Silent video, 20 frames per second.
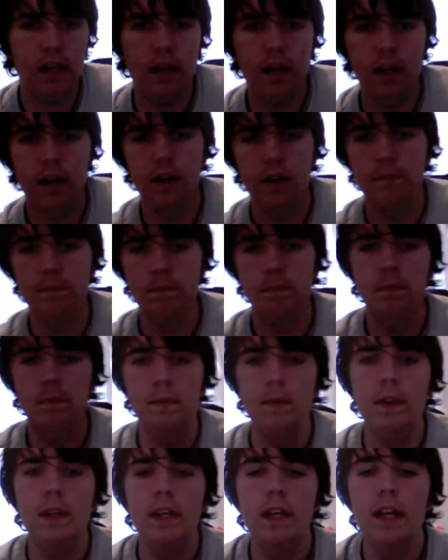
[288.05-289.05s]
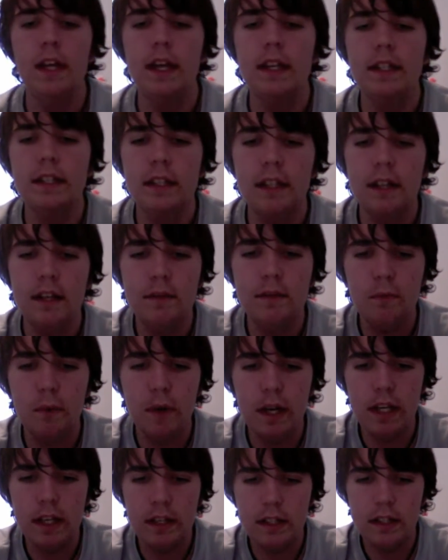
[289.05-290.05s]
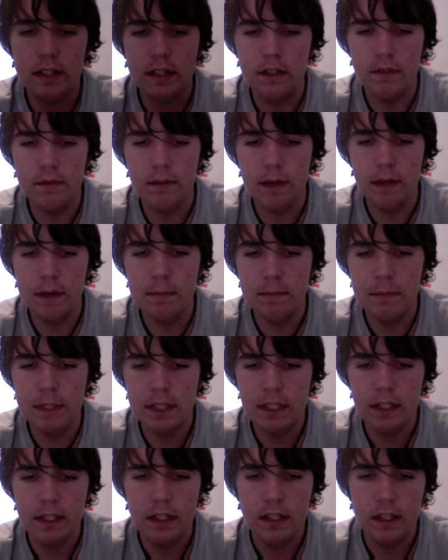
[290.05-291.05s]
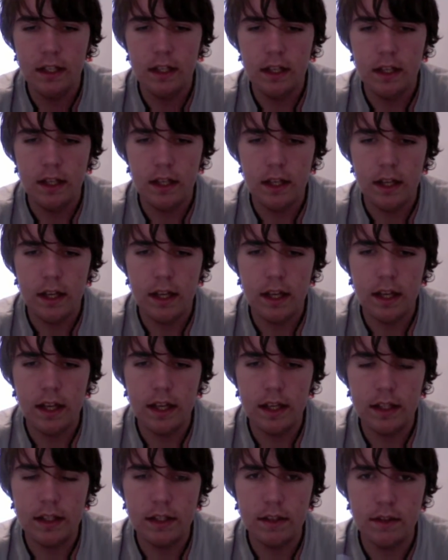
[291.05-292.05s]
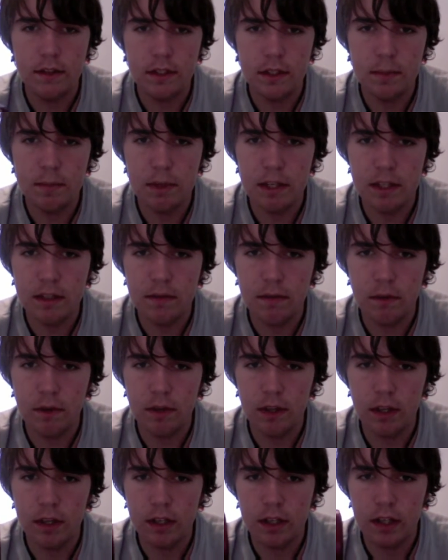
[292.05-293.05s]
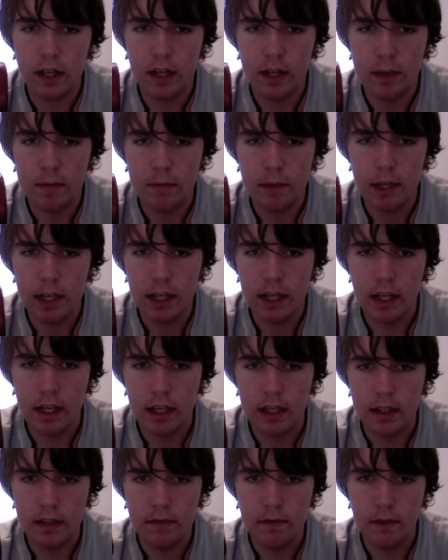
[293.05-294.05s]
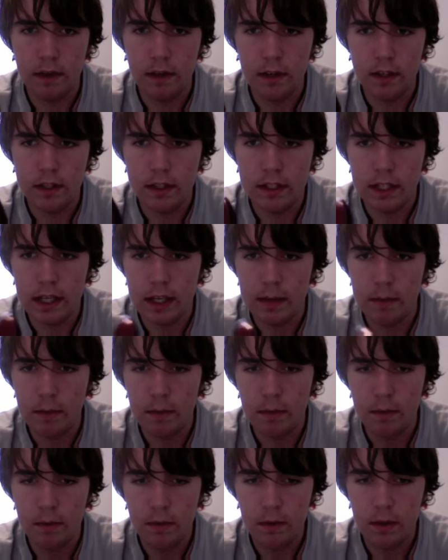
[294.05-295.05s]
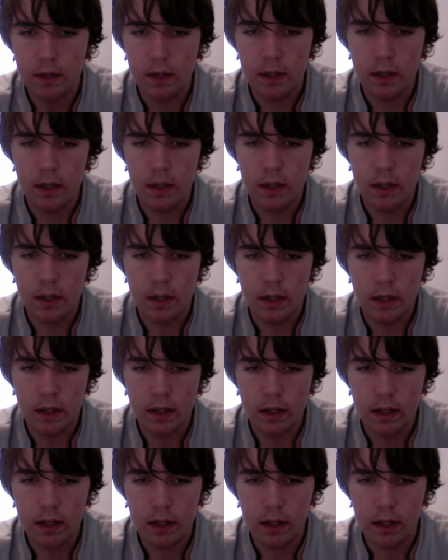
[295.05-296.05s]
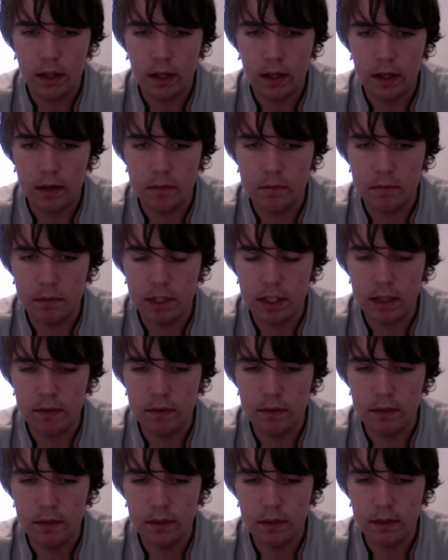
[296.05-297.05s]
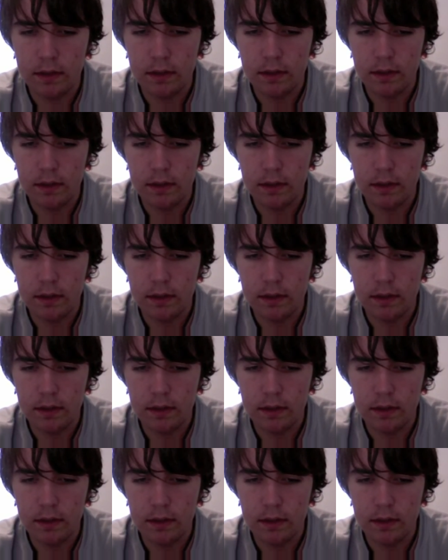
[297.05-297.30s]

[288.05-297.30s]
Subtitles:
that. Has a lot of weight on the rims, and so it spins for a long time, and it's very stable. Let's